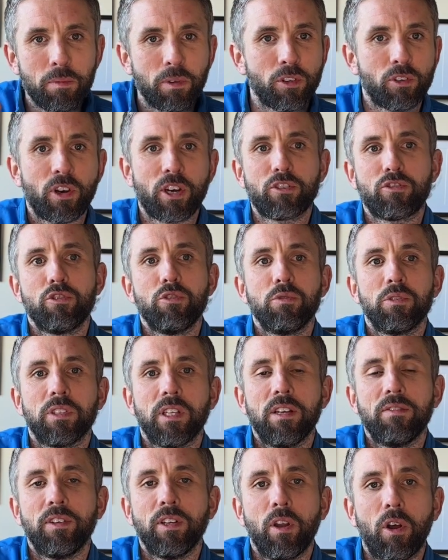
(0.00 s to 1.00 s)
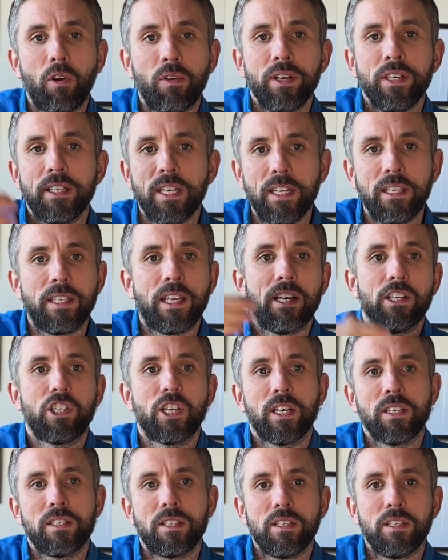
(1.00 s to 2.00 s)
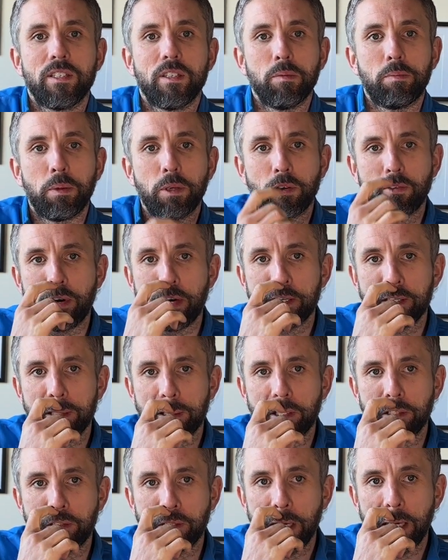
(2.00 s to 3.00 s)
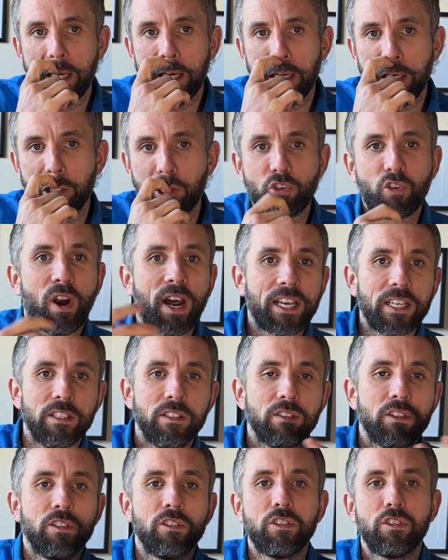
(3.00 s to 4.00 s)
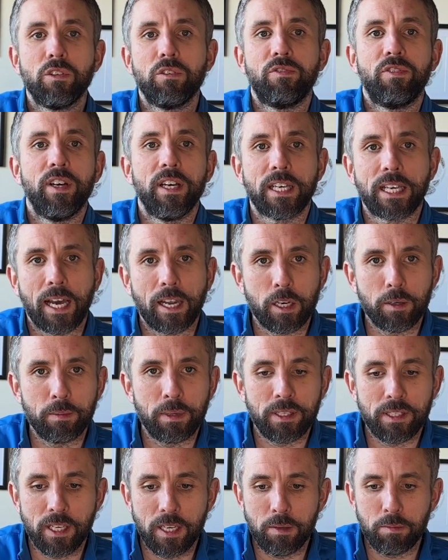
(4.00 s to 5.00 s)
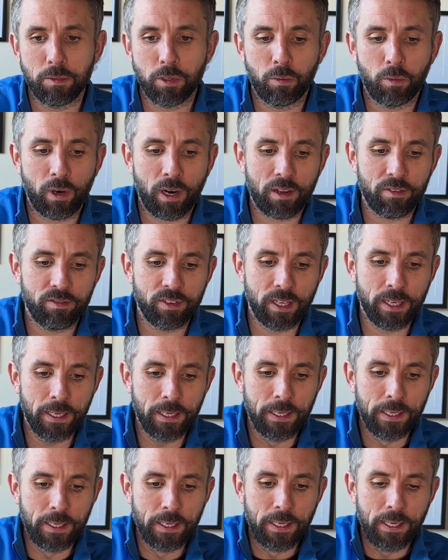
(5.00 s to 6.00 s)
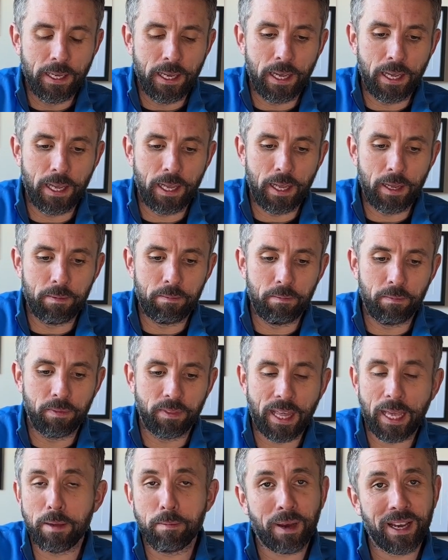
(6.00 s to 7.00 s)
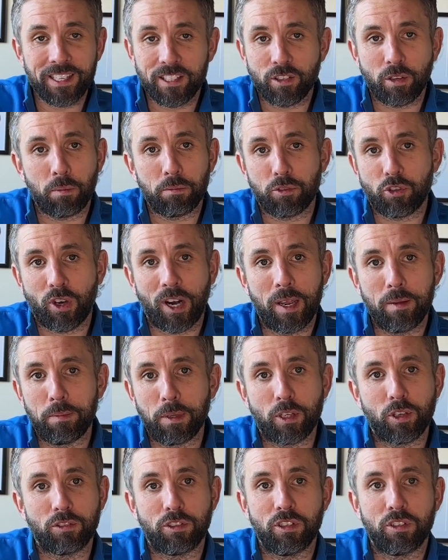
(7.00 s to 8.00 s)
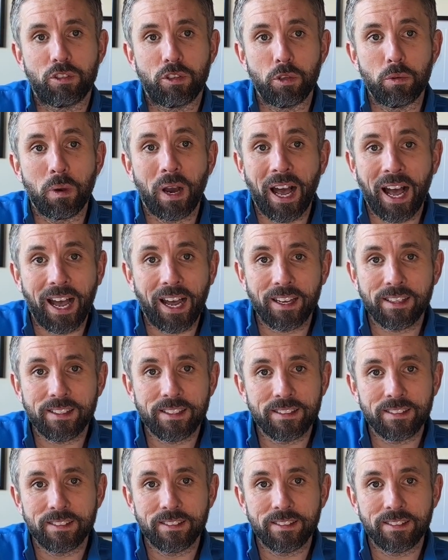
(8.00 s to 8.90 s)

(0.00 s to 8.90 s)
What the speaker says: at grassroots level, or indeed get chances to progress to trials and stuff at academy teams and what have you. They might stop trying because it's too hard.